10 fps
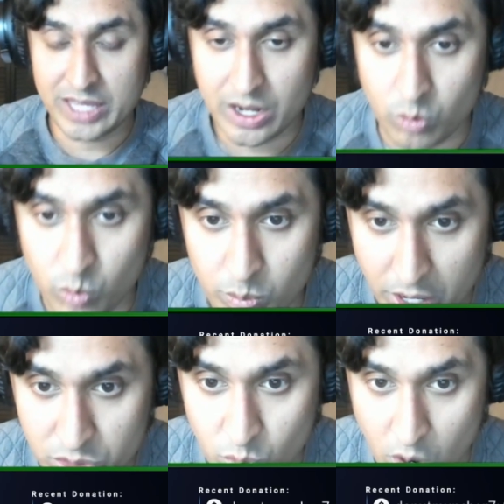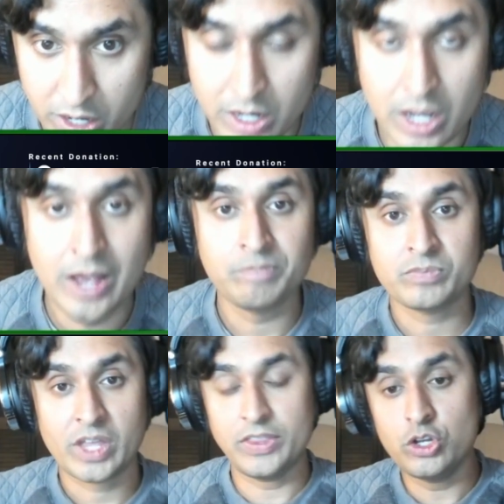by the end of month one,
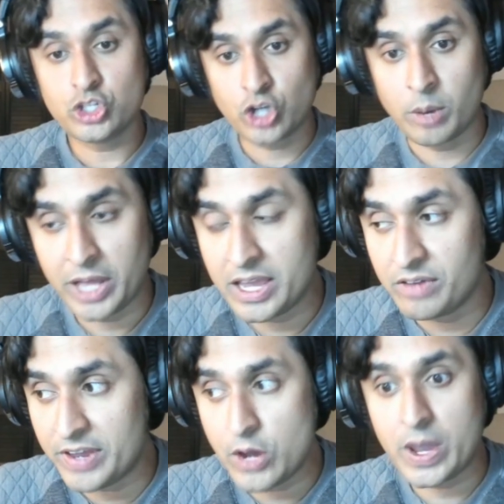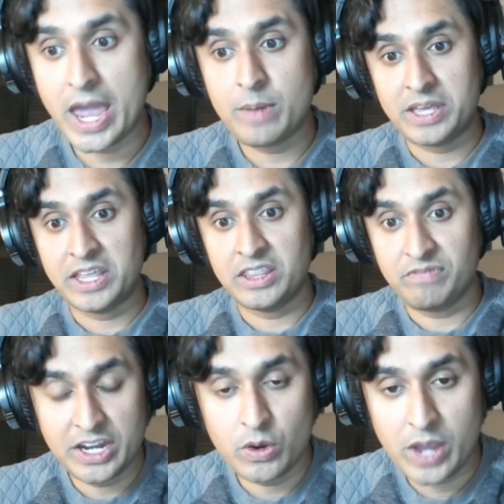and then you start playing a video game, and then
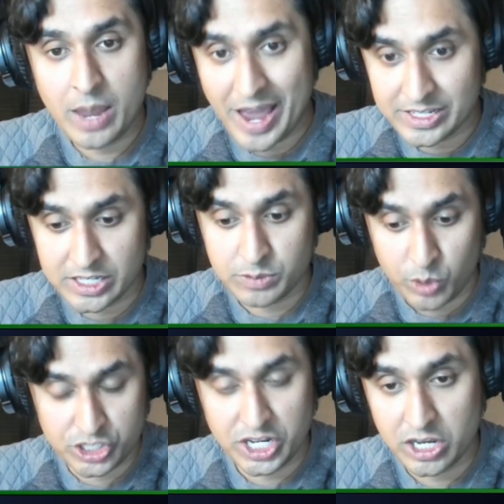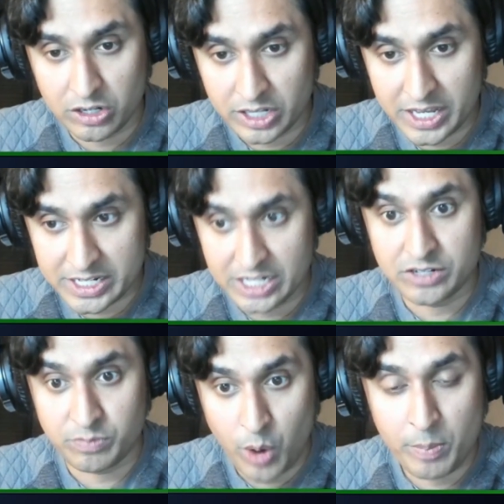the video game has its particularly
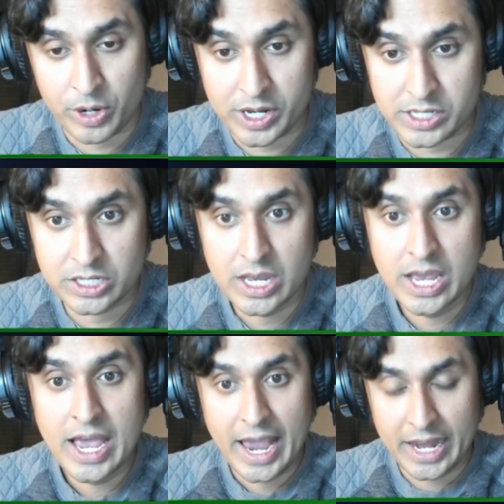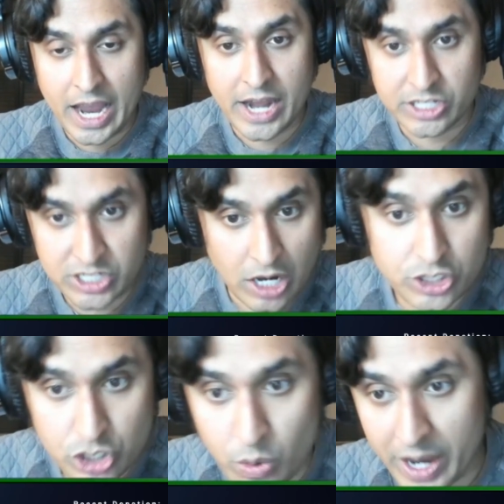addictive properties, and it kind of
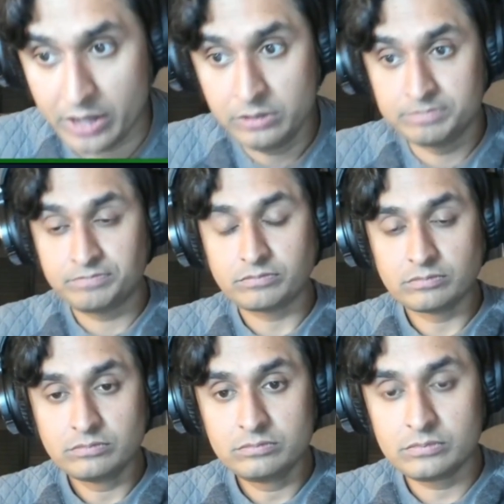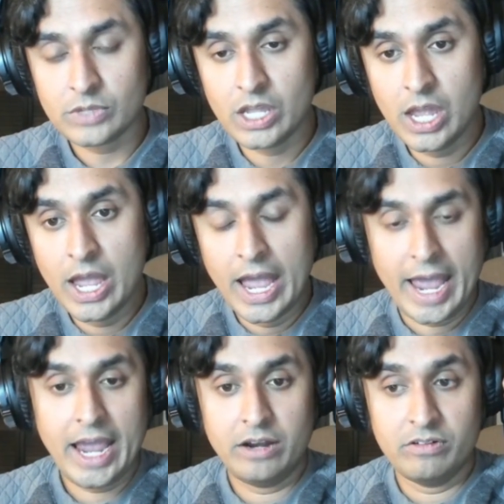sucks you in,
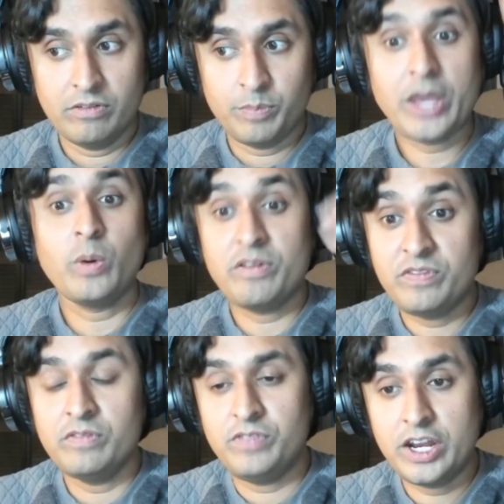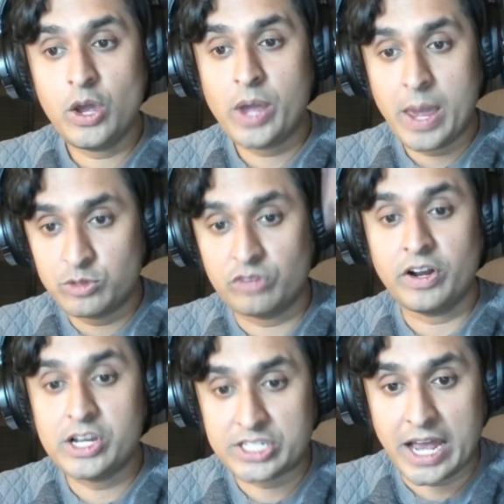and by the way, video games
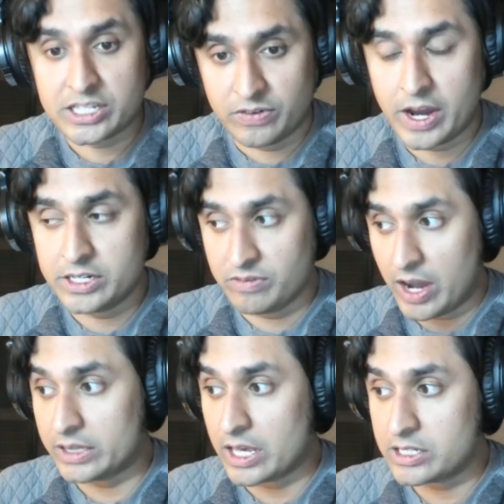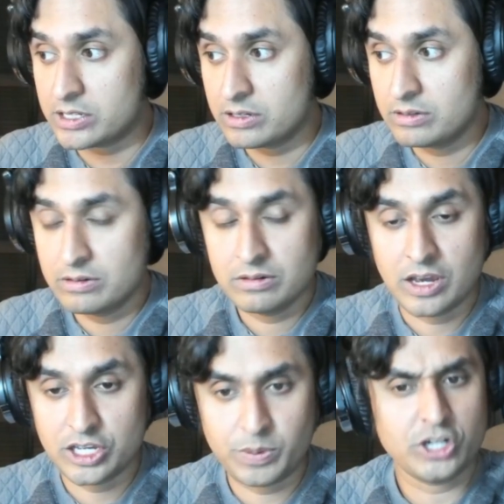are very satisfying to vatas,
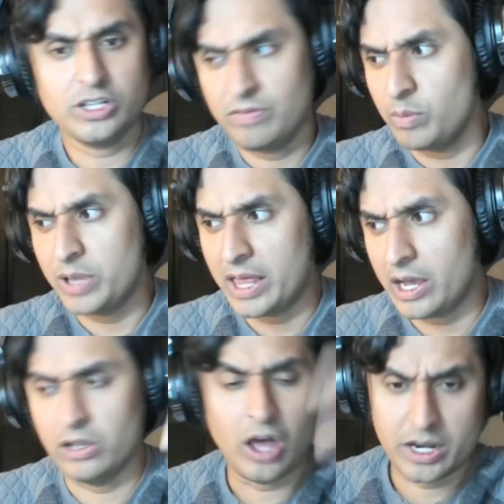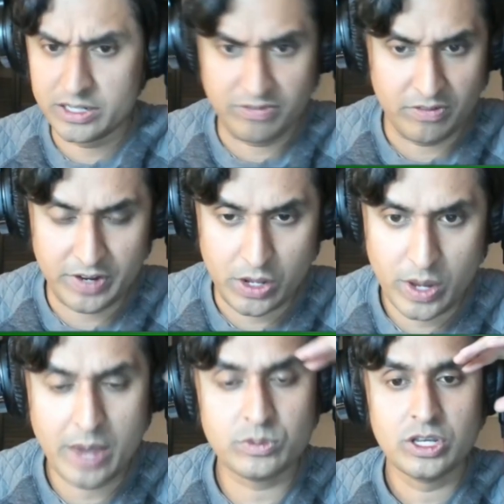especially if you play like a lot of different
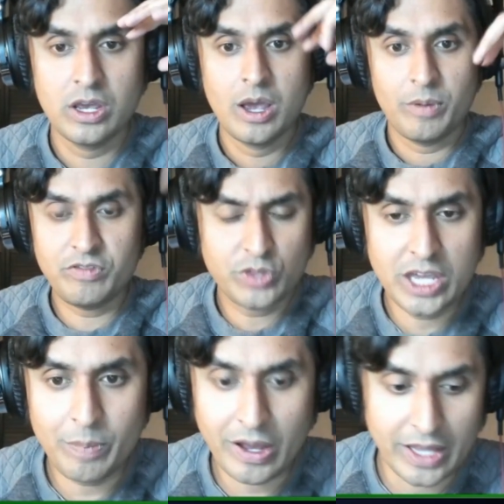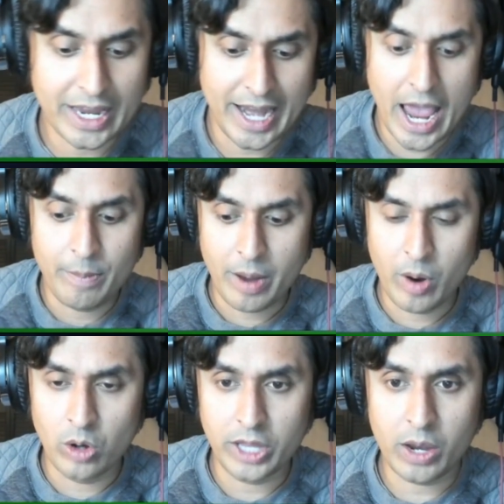video games. But if you think about like an
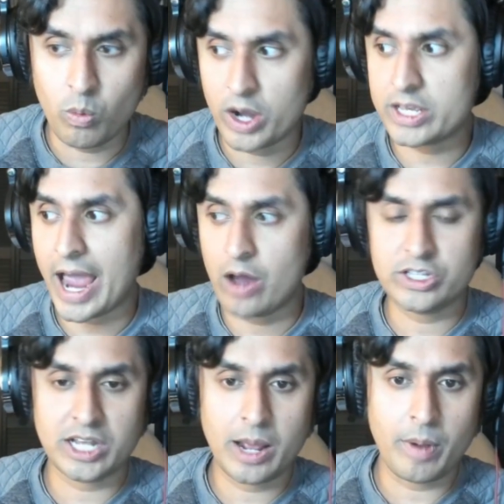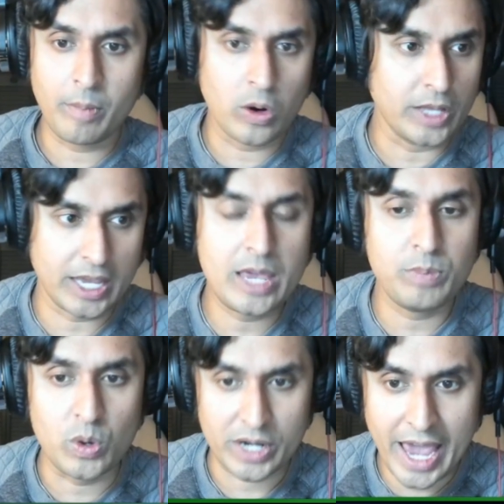MMO, like what how does an MMO like
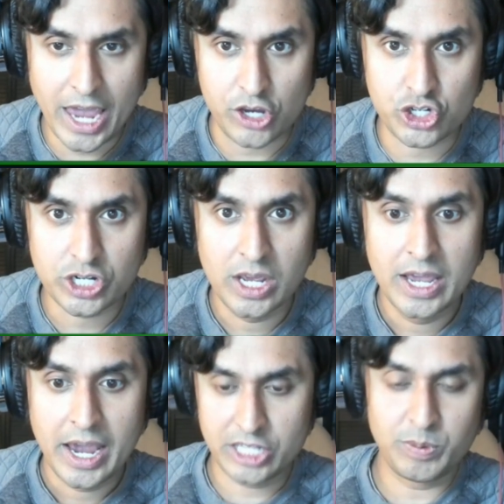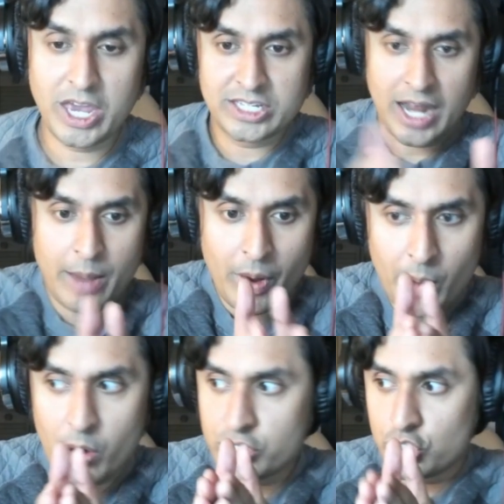keep you engaged? It's because an
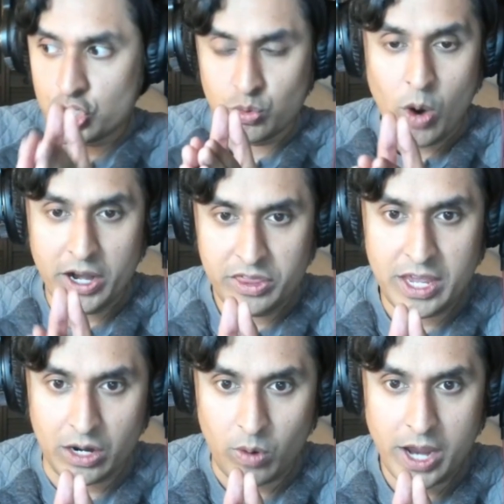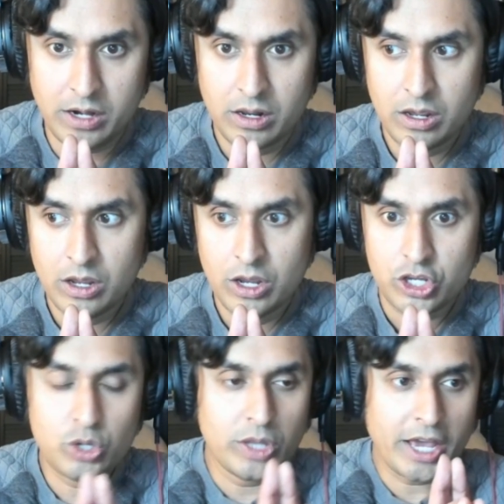MMO isn't just one thing, right?
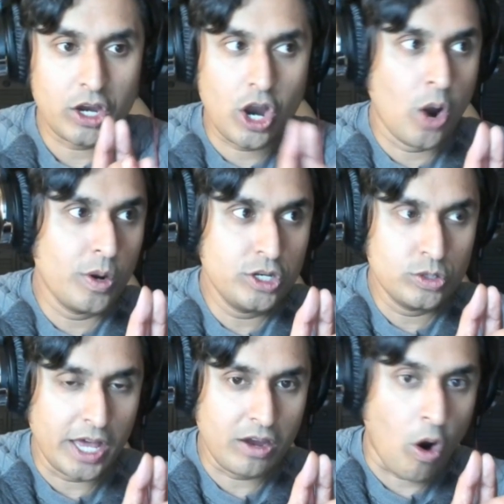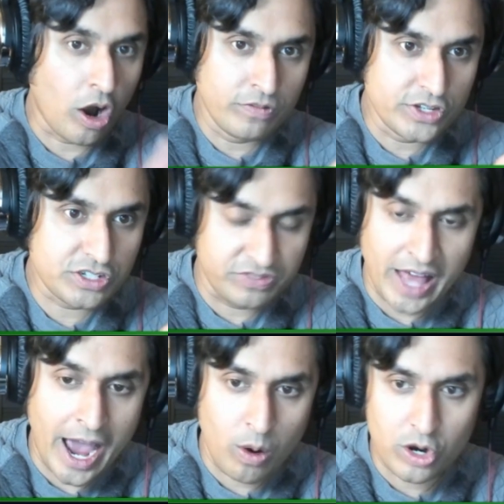You like go and you like harvest
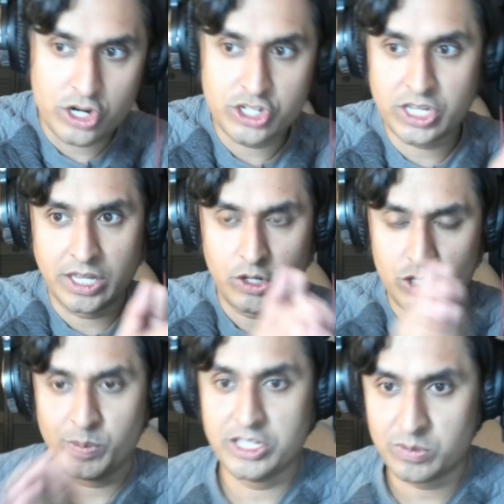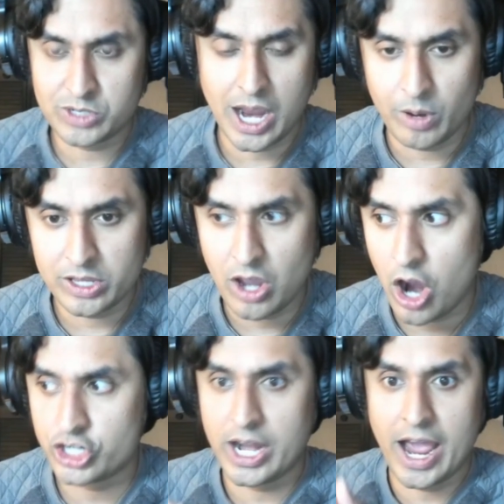flowers and then you spend some time on the
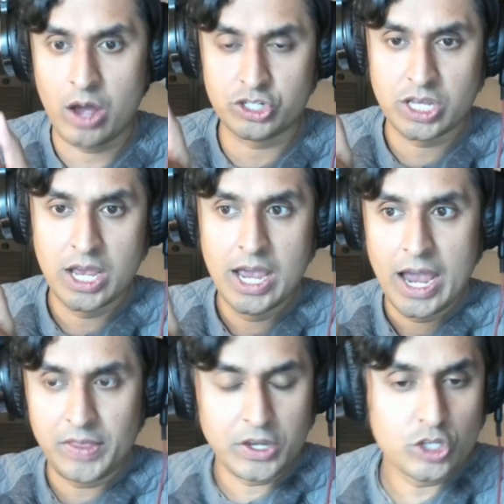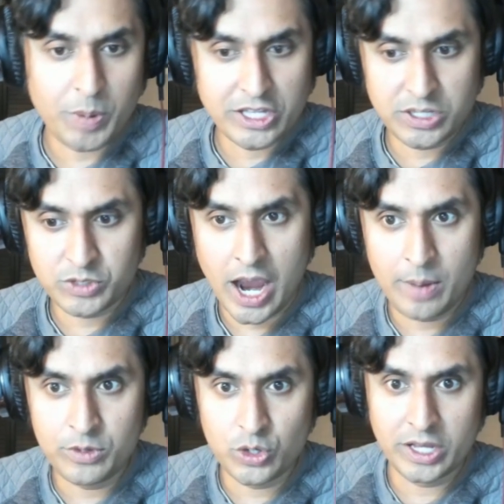auction house and then you spend some
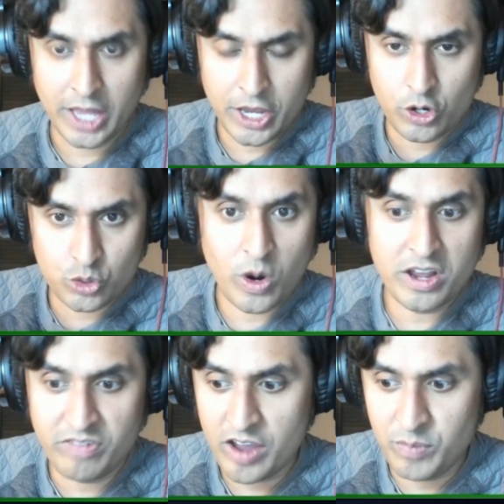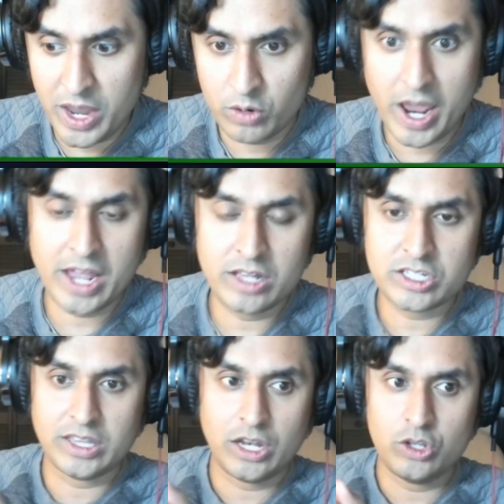time doing like your 25 man
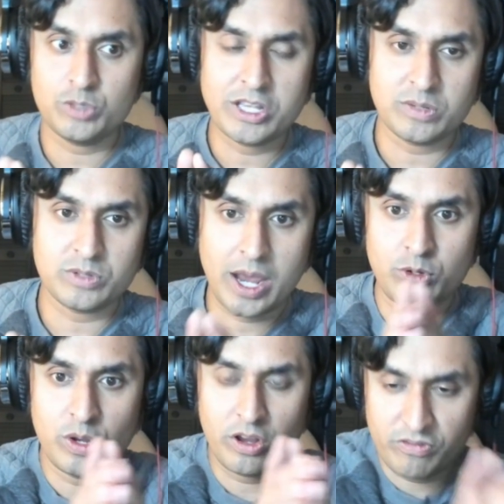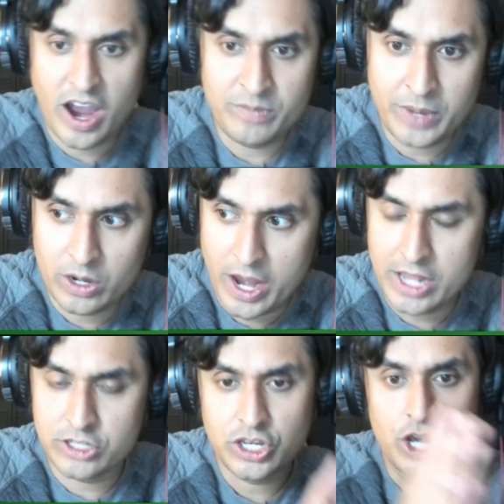raids and then you spend some time doing your 5 man
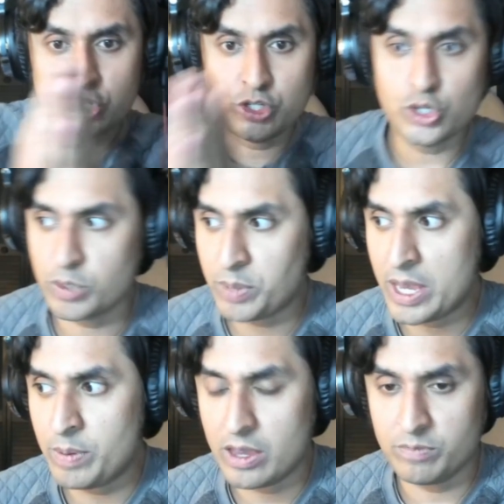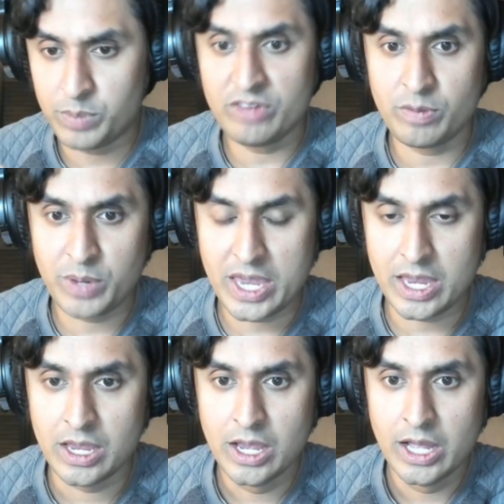raids. You do some PP-
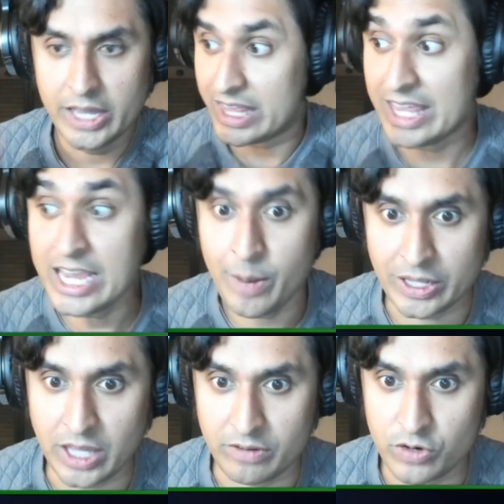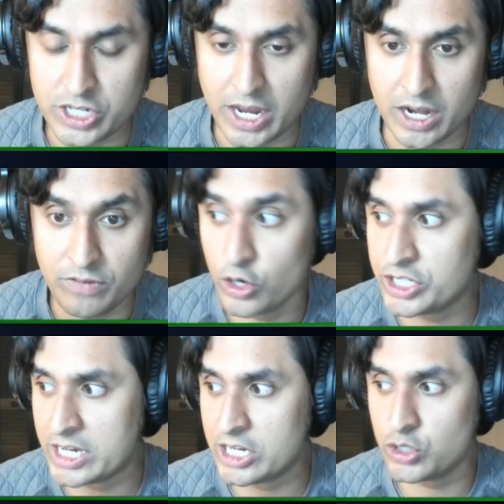PvP. Like think about that for a second. If
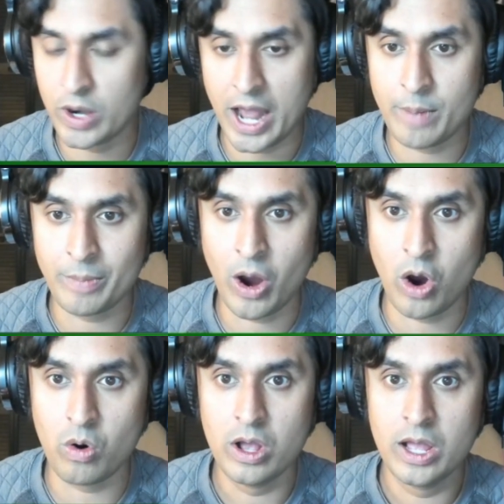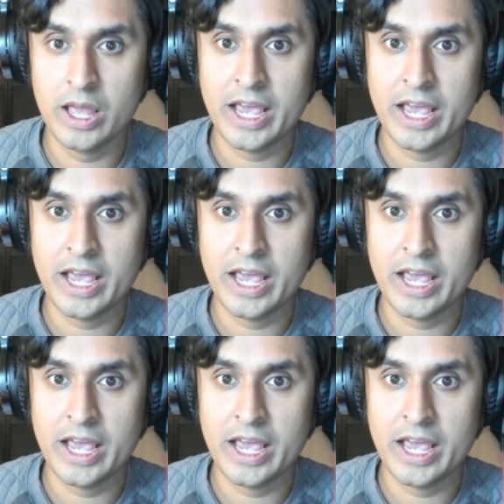you're addicted to an MMO,